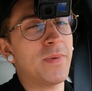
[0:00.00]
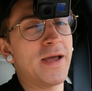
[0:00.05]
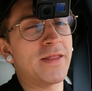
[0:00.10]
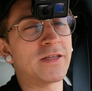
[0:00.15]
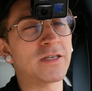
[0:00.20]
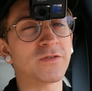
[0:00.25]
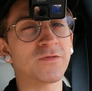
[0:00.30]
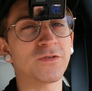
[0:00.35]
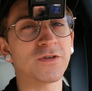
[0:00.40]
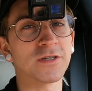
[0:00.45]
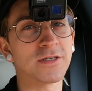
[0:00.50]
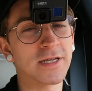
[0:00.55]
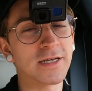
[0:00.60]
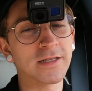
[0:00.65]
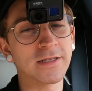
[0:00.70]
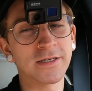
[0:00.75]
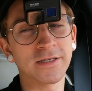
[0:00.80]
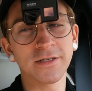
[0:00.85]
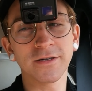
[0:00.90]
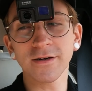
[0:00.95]
buy this for a
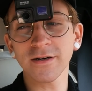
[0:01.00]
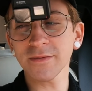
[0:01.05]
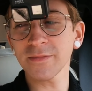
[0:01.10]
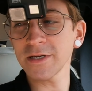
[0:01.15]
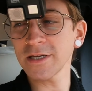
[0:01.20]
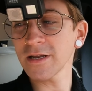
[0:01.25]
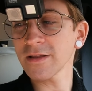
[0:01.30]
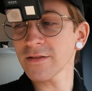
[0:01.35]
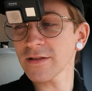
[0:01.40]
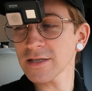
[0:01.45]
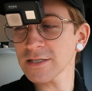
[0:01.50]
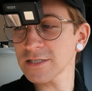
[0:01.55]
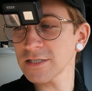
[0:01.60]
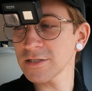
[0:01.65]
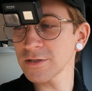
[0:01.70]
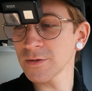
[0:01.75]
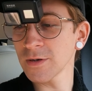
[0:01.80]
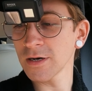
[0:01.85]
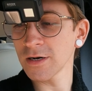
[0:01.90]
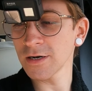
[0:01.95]
daily. You know what I mean? Unless
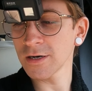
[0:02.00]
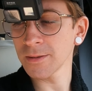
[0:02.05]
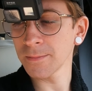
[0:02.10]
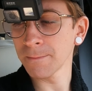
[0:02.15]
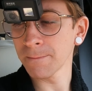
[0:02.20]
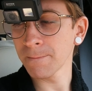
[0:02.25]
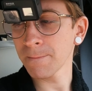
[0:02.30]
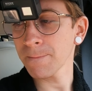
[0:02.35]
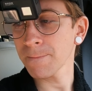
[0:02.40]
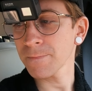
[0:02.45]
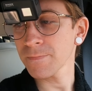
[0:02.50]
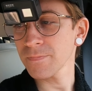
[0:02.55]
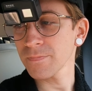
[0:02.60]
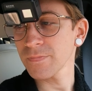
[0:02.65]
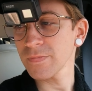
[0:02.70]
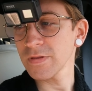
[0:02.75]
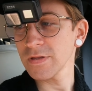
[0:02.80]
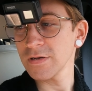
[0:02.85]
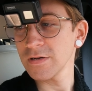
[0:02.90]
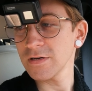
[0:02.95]
you want
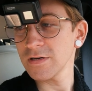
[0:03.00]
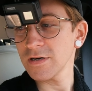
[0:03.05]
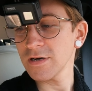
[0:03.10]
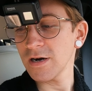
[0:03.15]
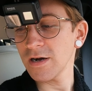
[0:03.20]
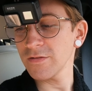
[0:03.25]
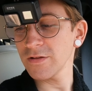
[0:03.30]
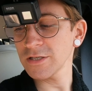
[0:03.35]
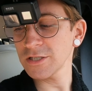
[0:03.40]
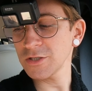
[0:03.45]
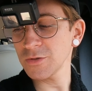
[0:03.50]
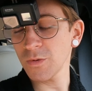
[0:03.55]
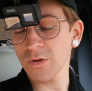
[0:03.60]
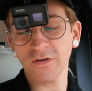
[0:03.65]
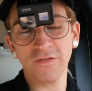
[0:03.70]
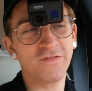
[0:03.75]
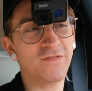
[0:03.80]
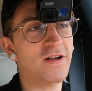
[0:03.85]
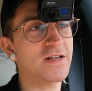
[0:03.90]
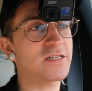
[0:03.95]

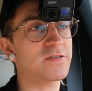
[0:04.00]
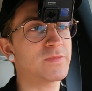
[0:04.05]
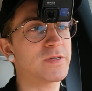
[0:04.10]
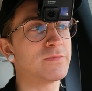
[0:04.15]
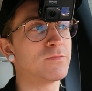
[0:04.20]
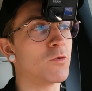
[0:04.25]
to find something